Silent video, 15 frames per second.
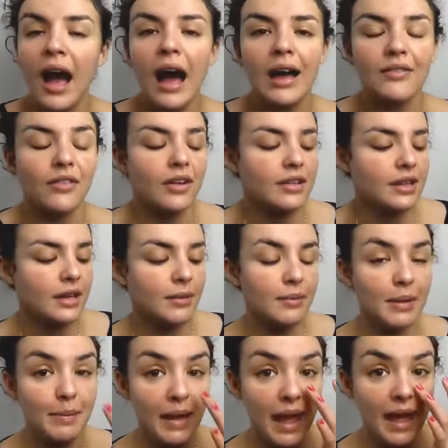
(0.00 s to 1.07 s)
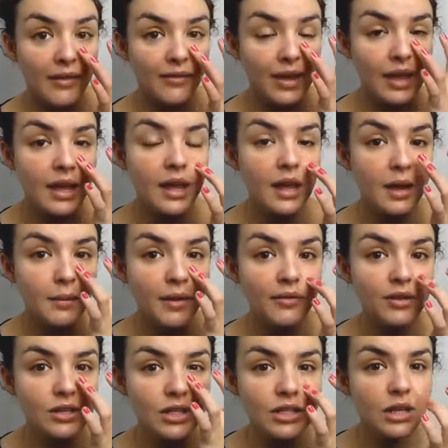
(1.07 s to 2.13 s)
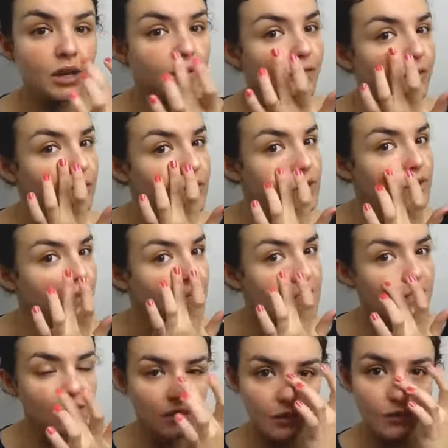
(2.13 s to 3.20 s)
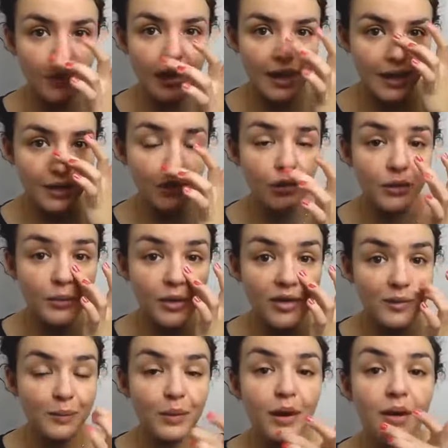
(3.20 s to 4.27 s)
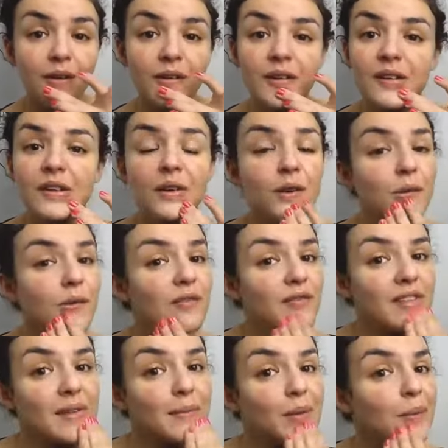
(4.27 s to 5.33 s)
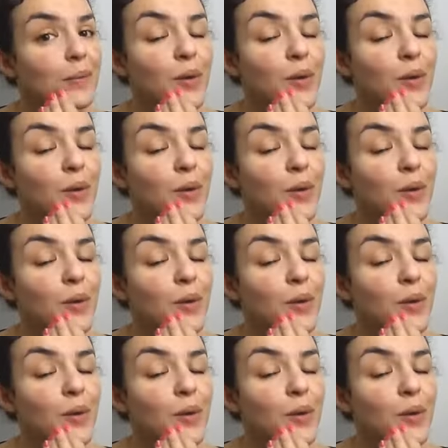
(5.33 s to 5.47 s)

I find it can be a bit heavy, but if you just kind of concentrate it on where you're the most prone to visible